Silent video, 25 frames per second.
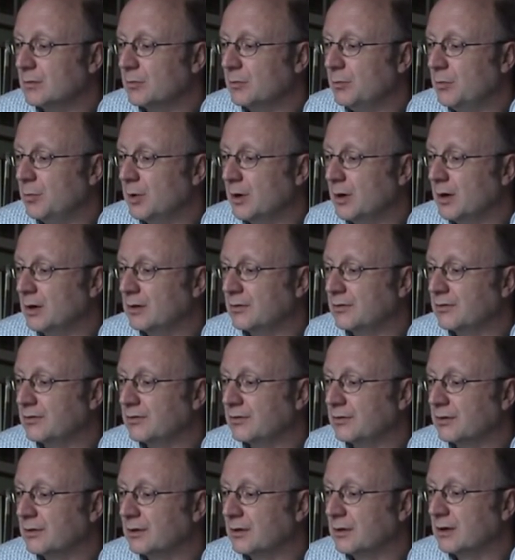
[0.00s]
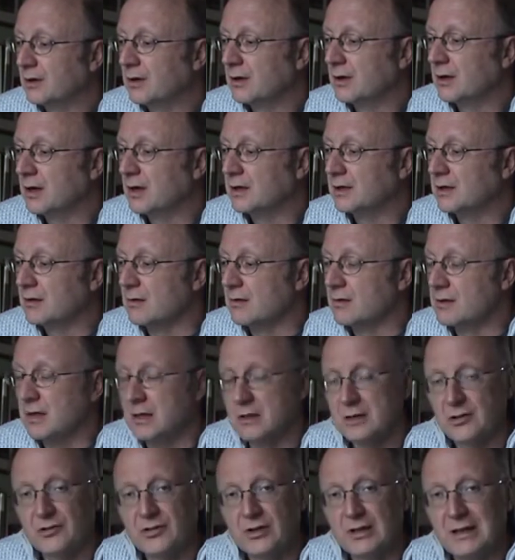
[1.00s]
but I don't think
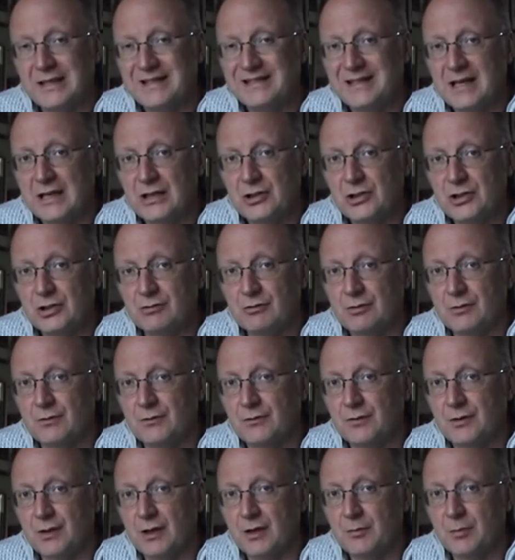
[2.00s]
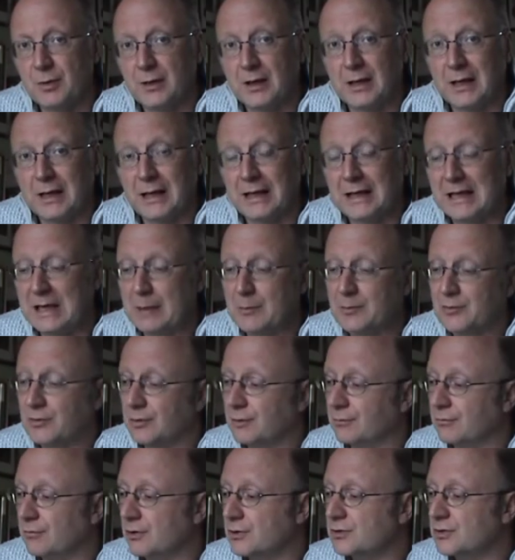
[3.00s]
there's any danger of there being a collapse
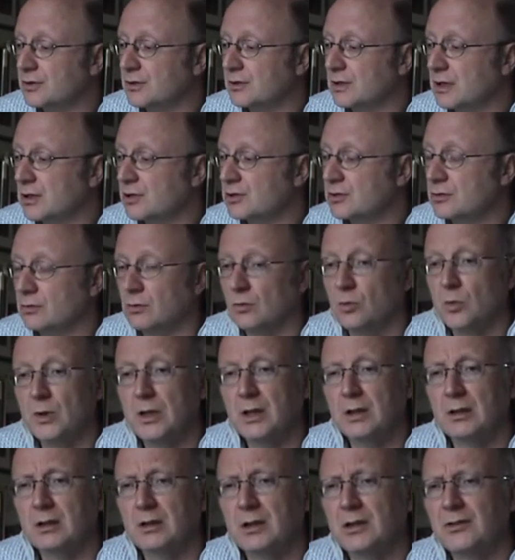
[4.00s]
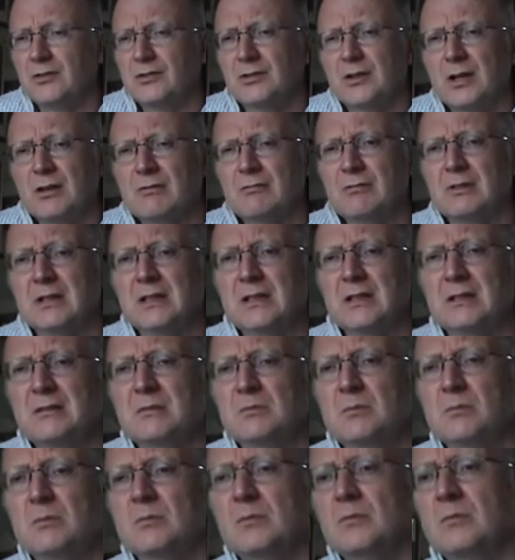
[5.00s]
of Russian national will. It's currently
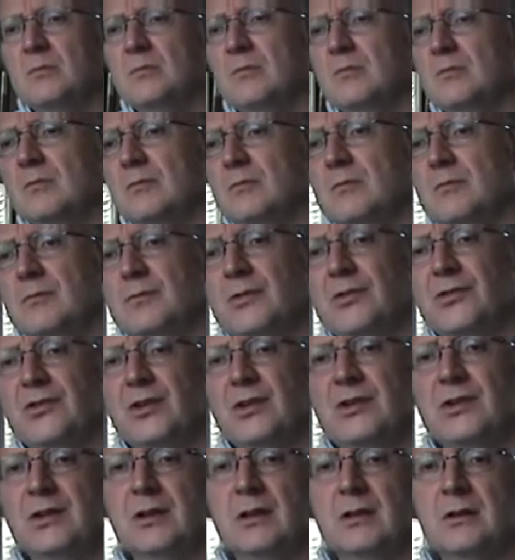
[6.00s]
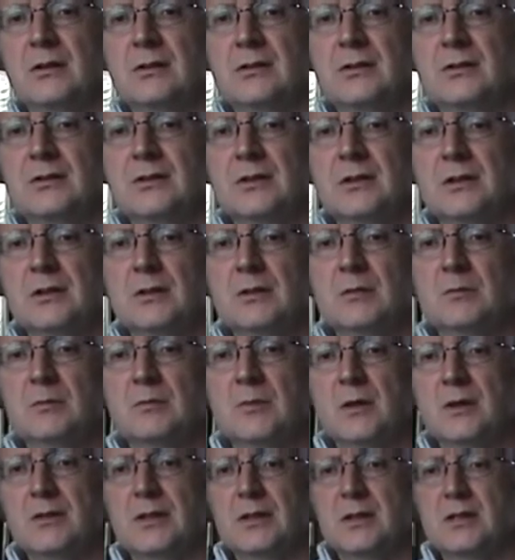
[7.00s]
sitting at
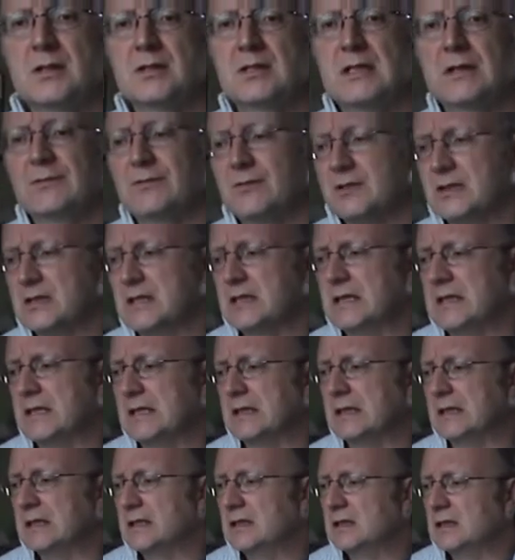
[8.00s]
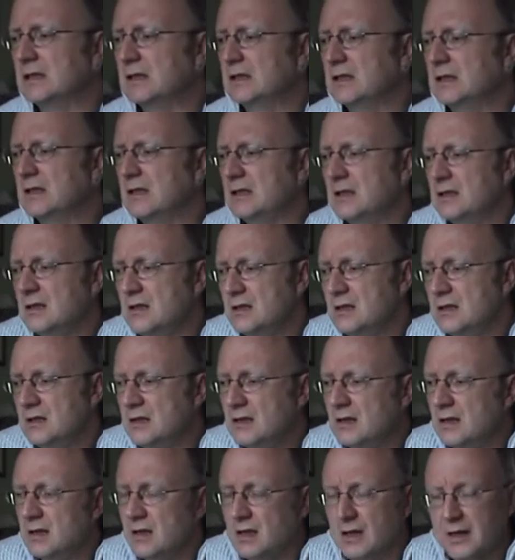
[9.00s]
I think 17,
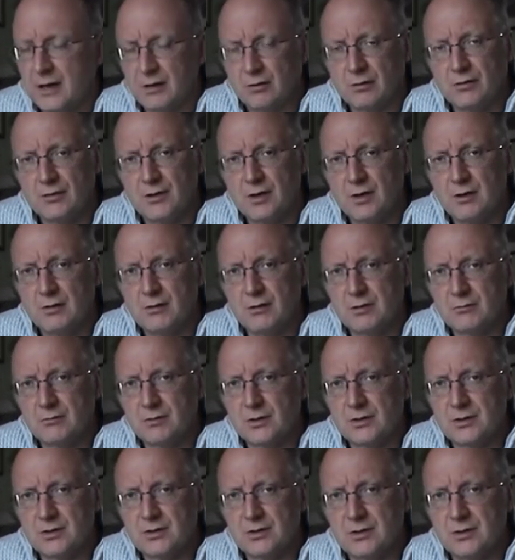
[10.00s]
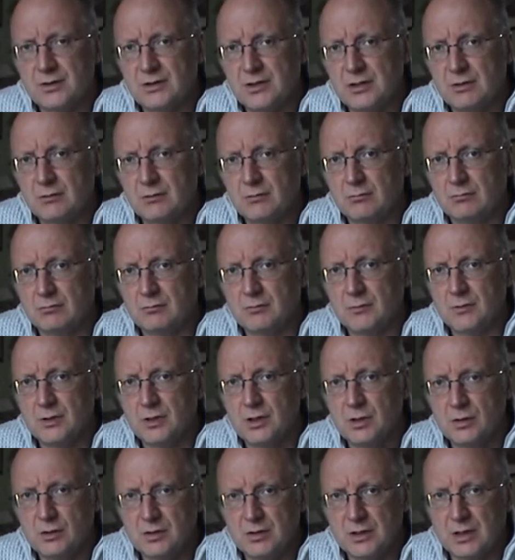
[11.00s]
and although the Russians are still
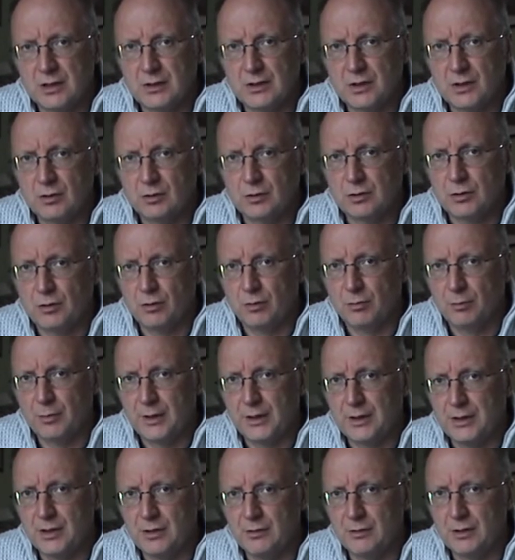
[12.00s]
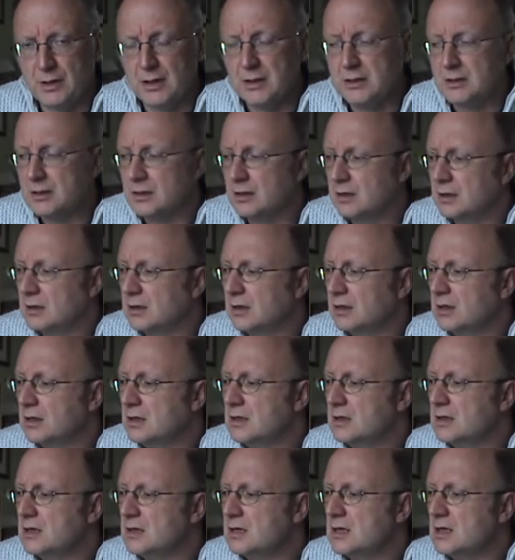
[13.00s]
losing the odd combat unit,
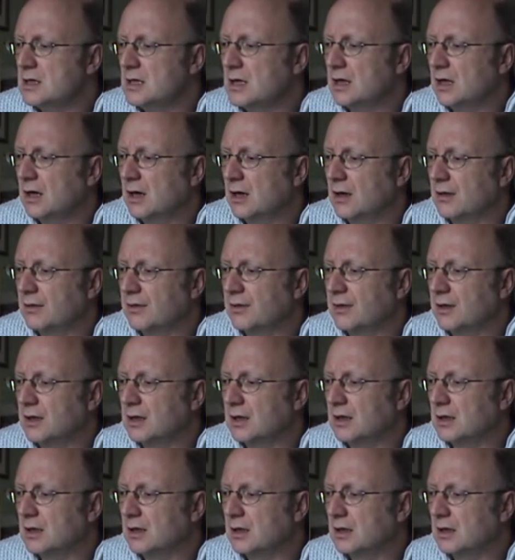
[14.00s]
I think